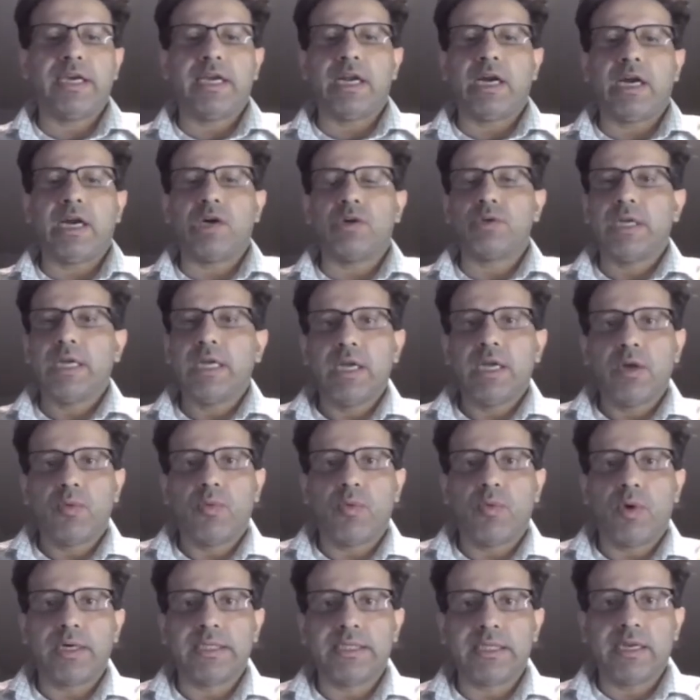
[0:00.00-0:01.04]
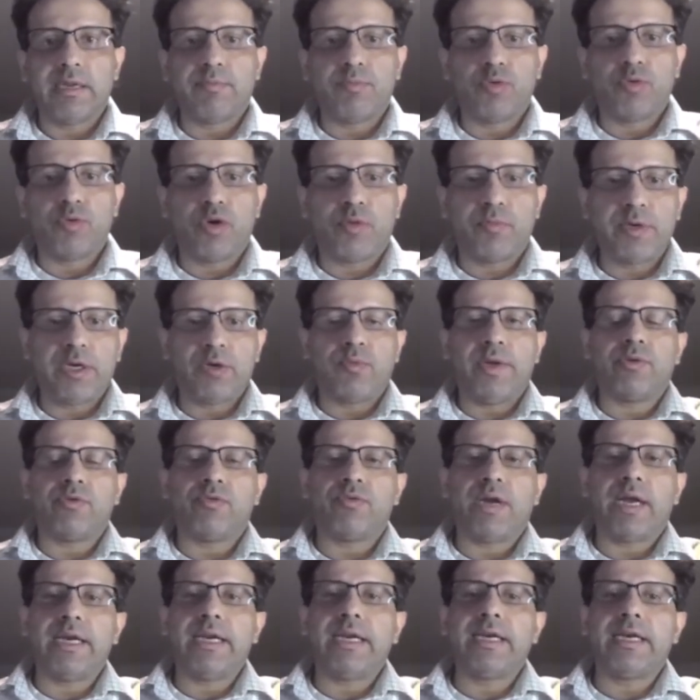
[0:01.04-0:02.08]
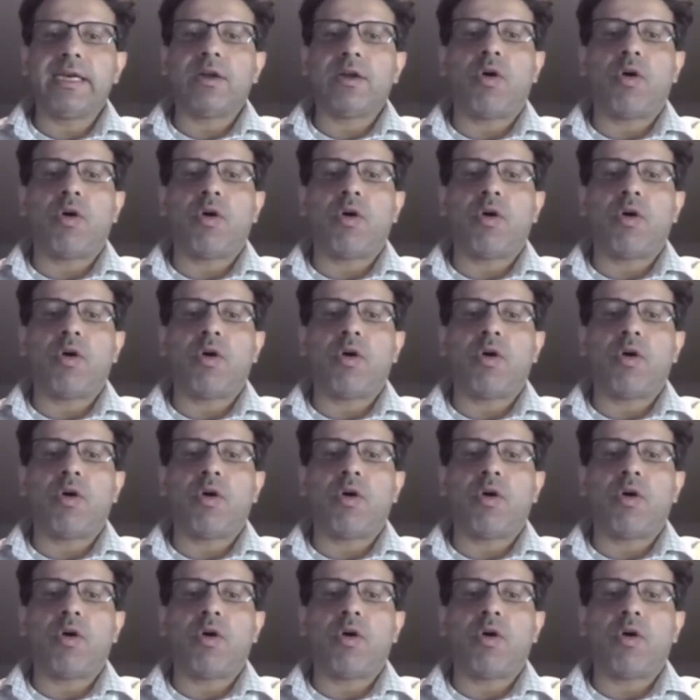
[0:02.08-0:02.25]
out what is an appropriate way to run it.